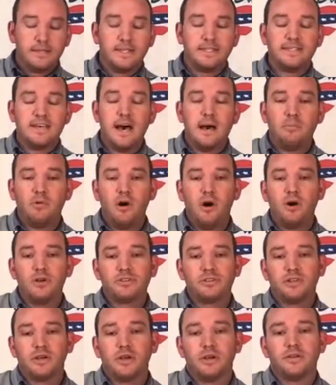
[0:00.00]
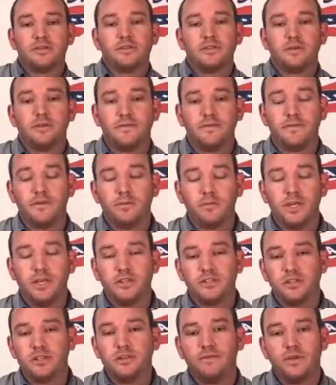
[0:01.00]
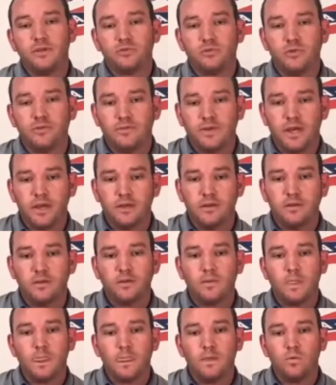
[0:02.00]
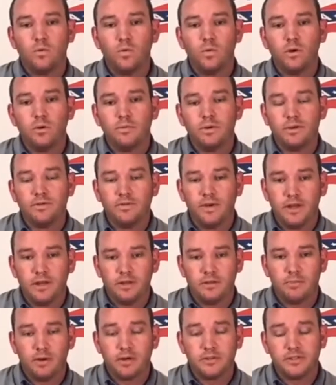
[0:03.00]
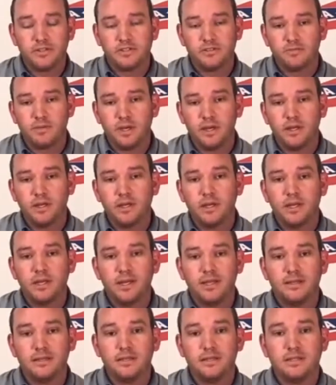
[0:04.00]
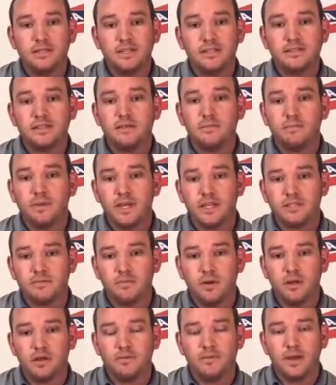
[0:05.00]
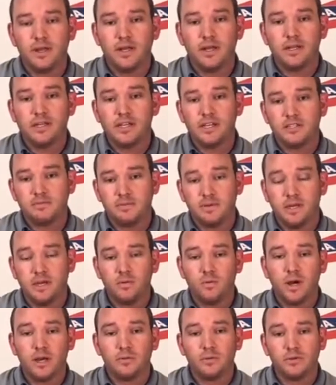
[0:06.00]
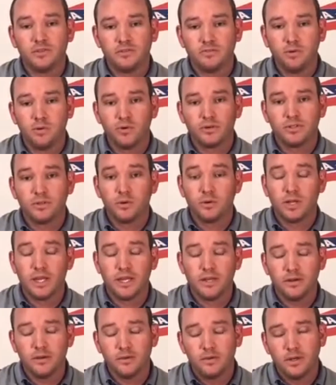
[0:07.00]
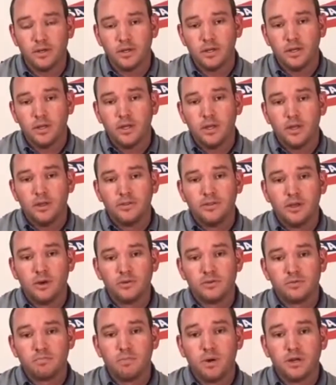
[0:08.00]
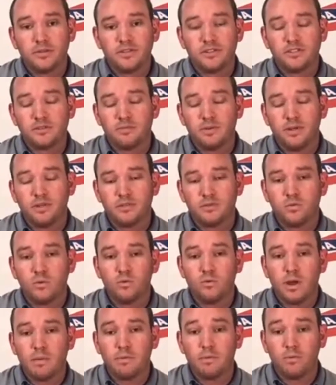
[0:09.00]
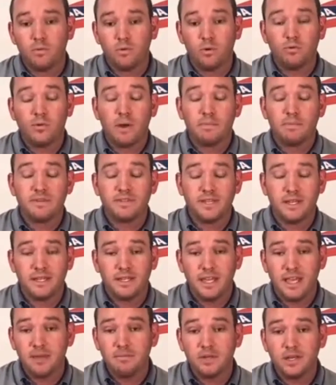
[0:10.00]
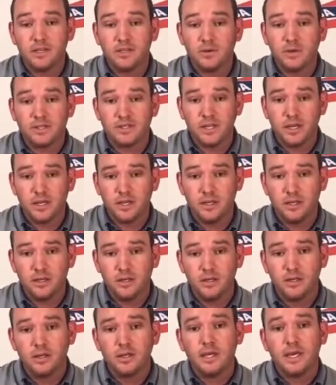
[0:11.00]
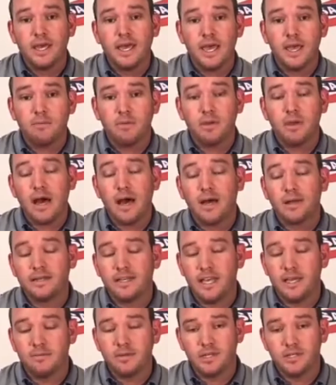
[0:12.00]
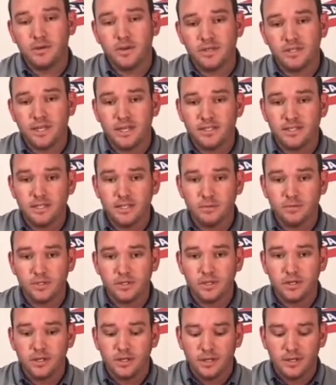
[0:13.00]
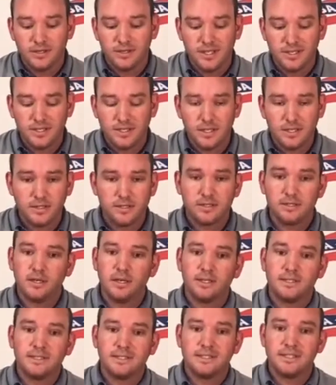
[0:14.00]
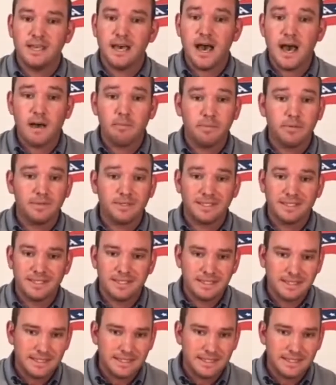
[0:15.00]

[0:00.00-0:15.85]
The top All-Stars from each individual event will be invited to participate in a Disney baseball event at ESPN Wide World of Sports in Orlando. Those participants will represent Game Day USA and be on Game Day USA teams. This is the top